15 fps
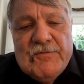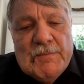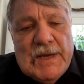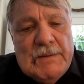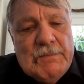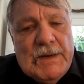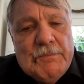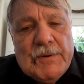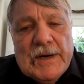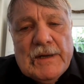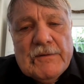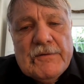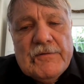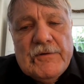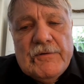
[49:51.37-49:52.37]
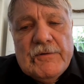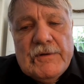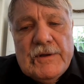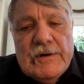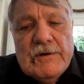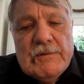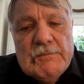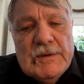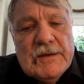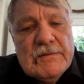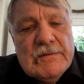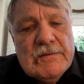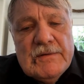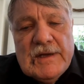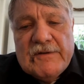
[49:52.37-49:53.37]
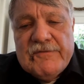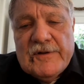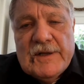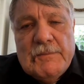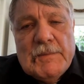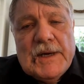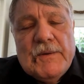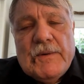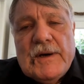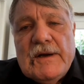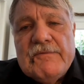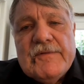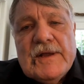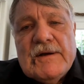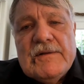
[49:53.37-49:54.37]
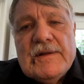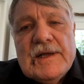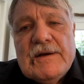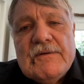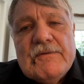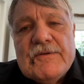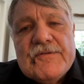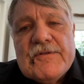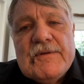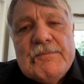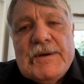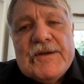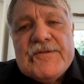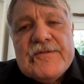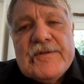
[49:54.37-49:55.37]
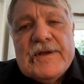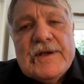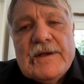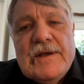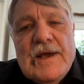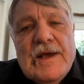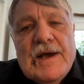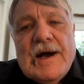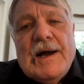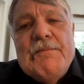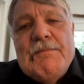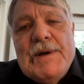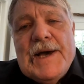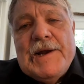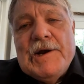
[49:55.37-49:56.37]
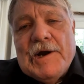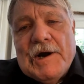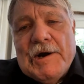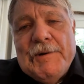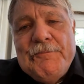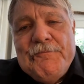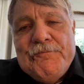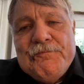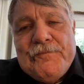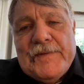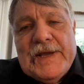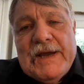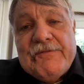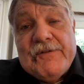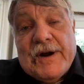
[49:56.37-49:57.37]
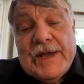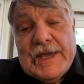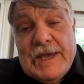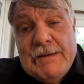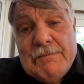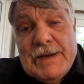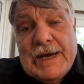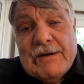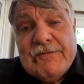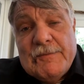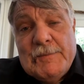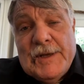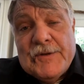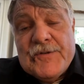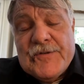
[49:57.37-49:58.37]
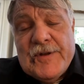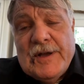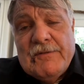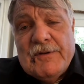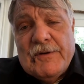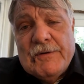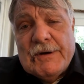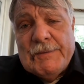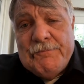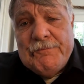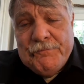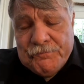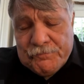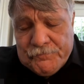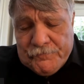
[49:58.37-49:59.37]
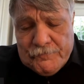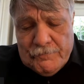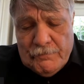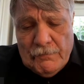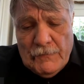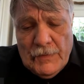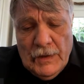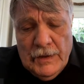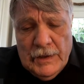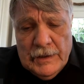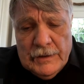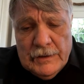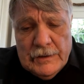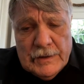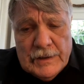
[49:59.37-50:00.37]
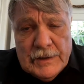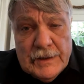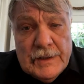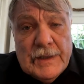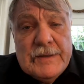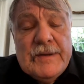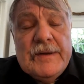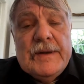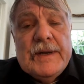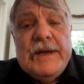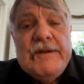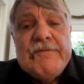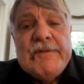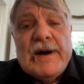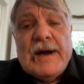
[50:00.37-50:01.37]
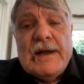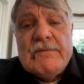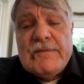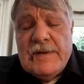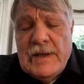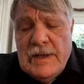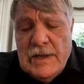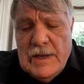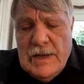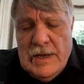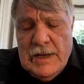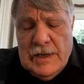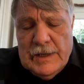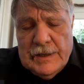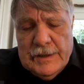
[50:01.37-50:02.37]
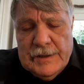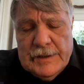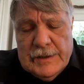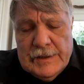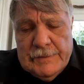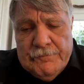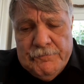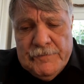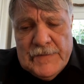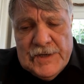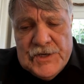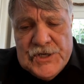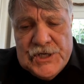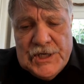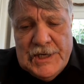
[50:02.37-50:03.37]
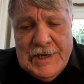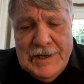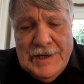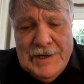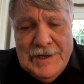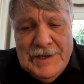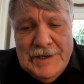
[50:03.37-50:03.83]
made me proud too, but definitely my wife, that was the best thing. I met her after I came back from El Salvador in 1985, and she